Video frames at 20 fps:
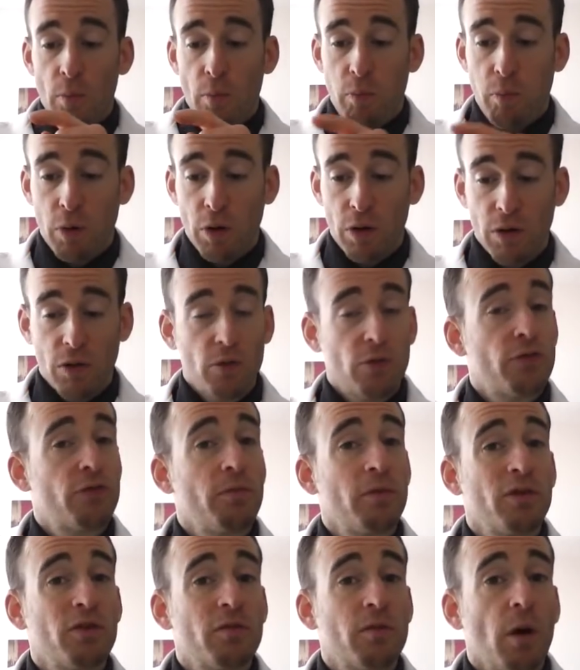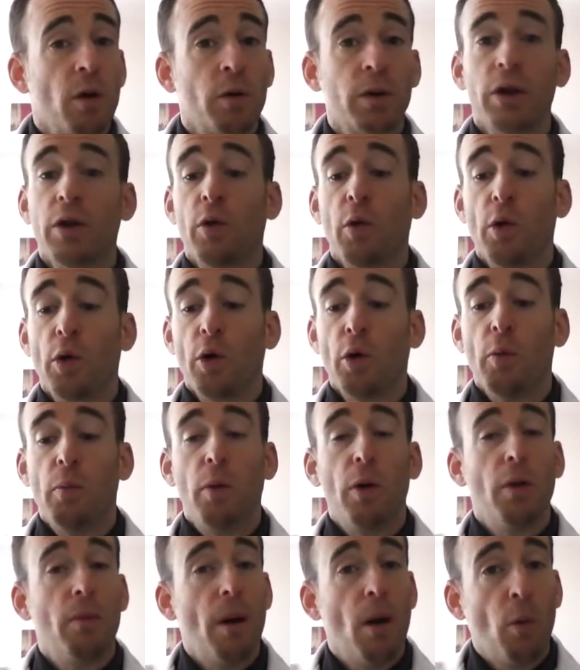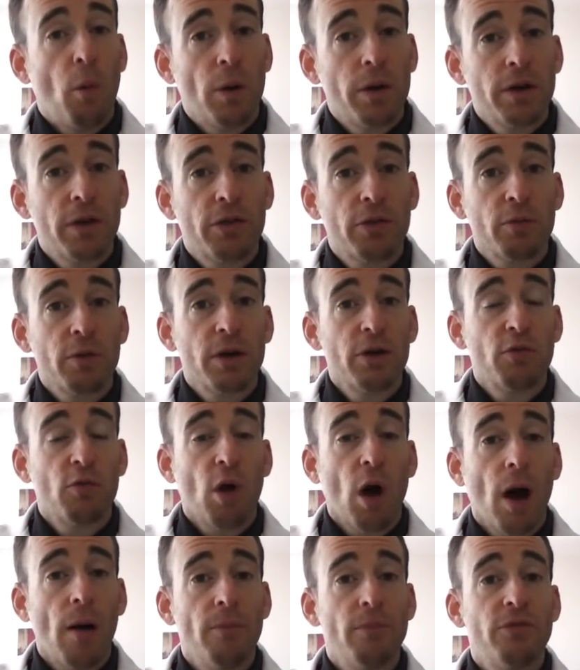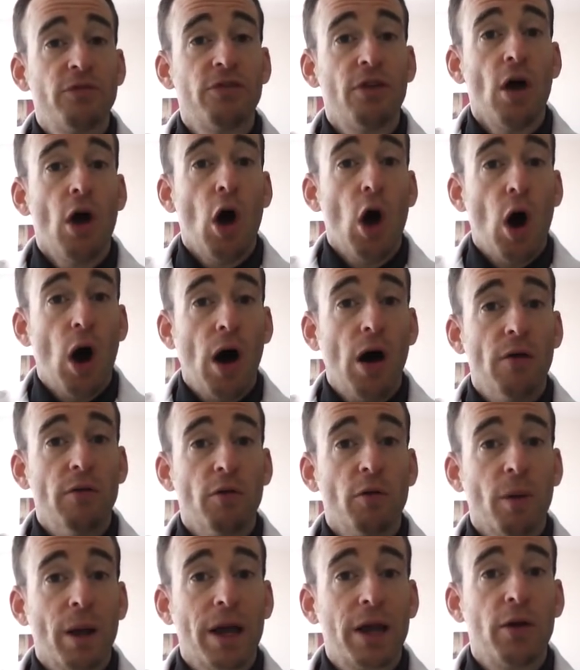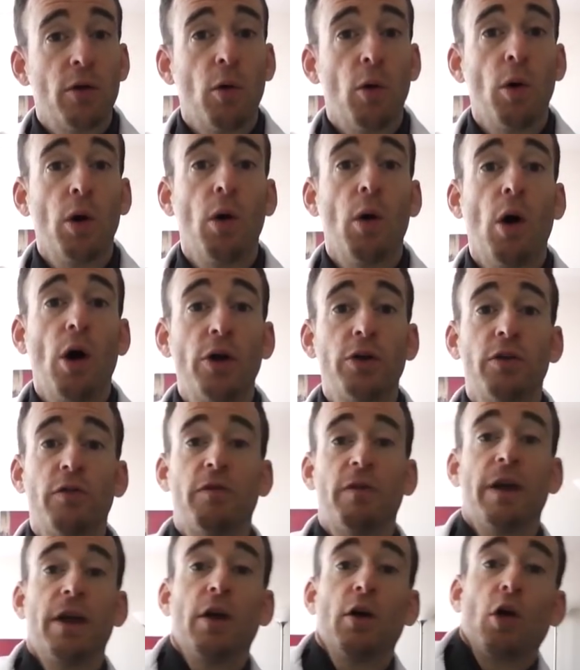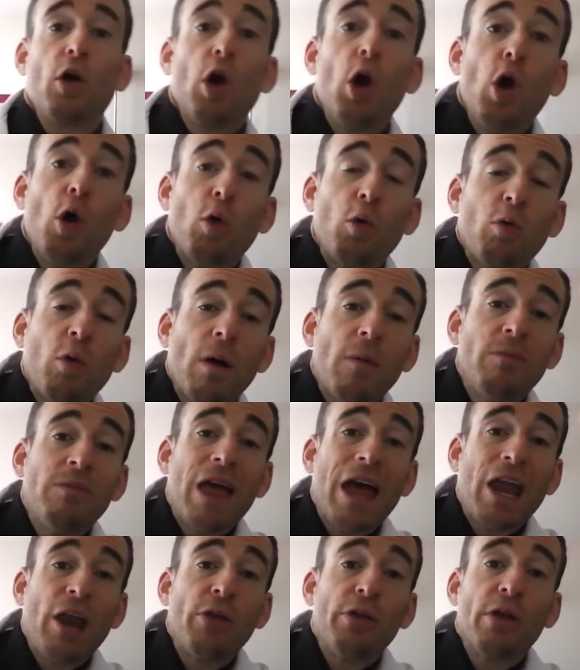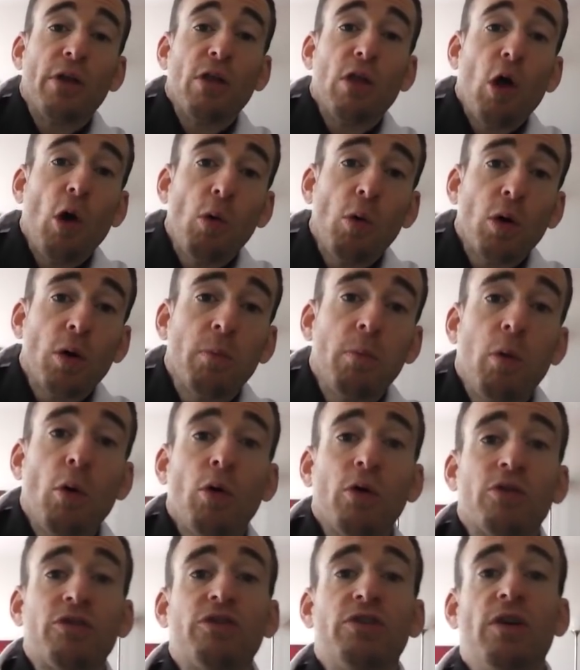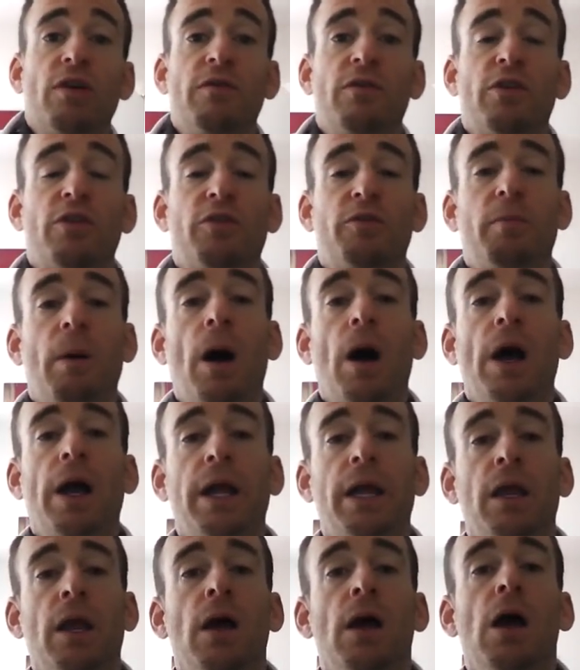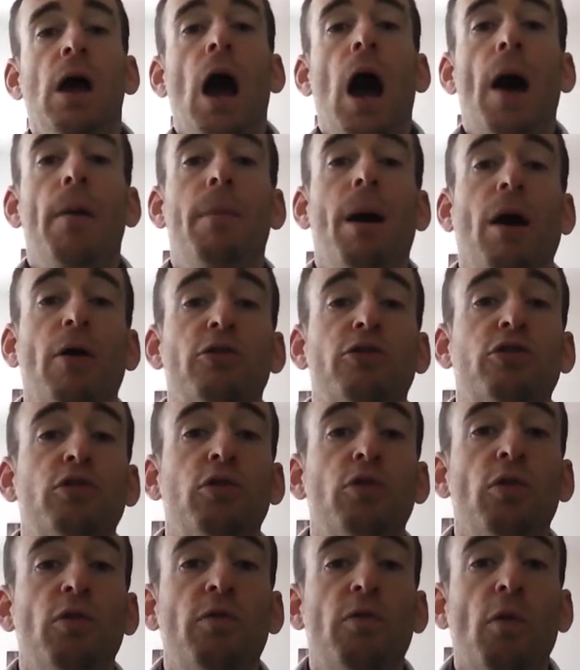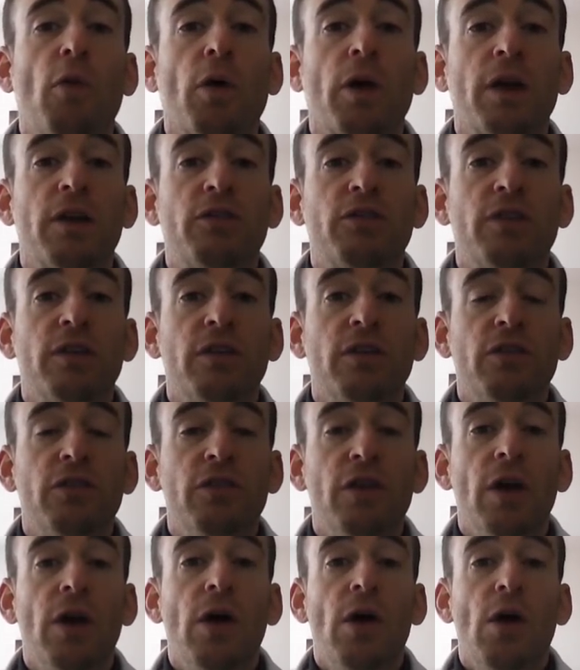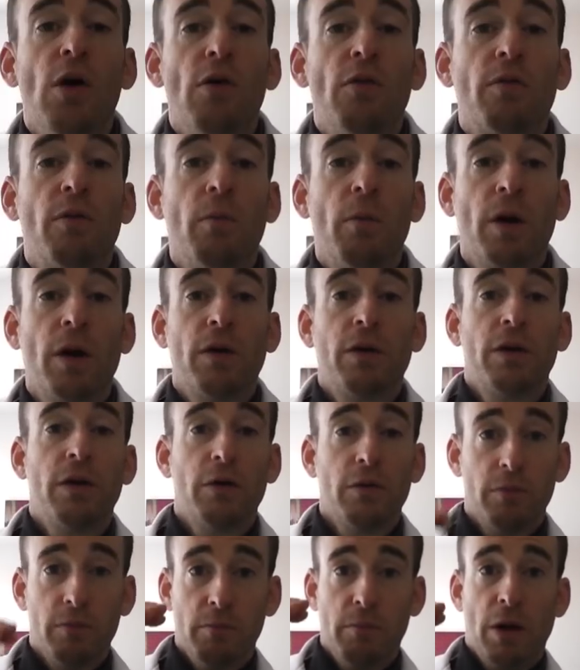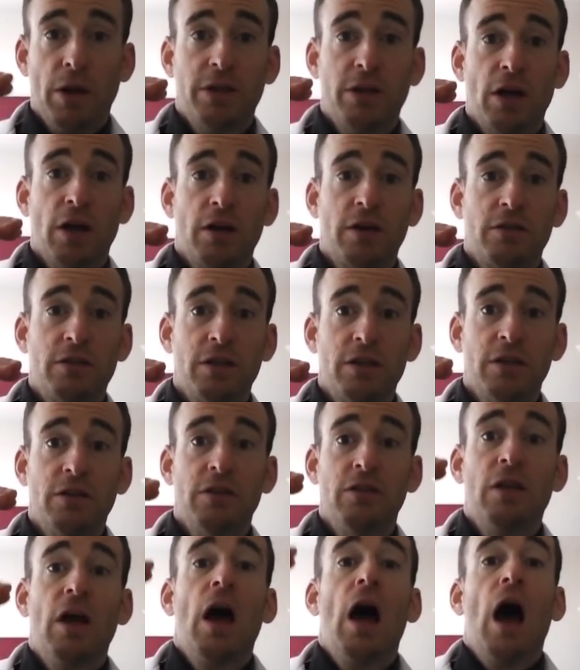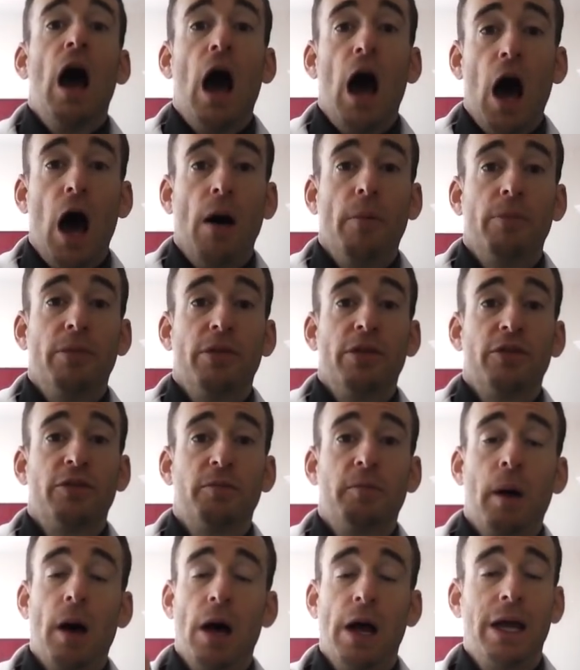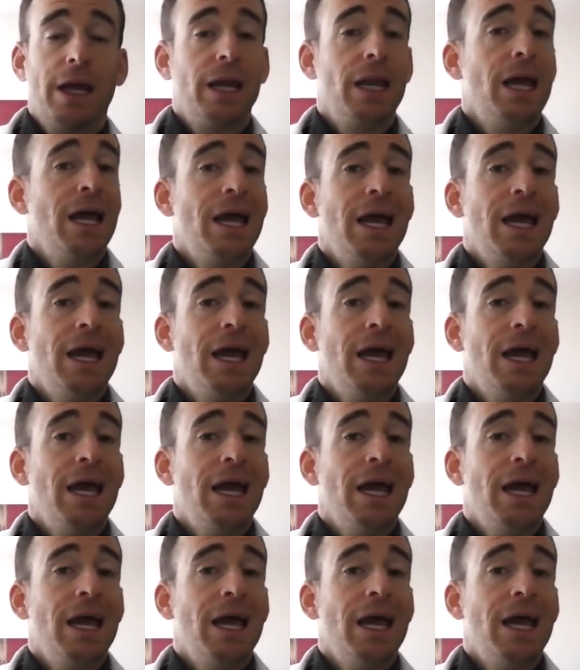put a little smudge of coconut oil, put about 1 to 3 drops of oregano oil on your finger, rub that on the lower portion of your spine, about 2 to 4 inches from where your buttocks is, up the spine.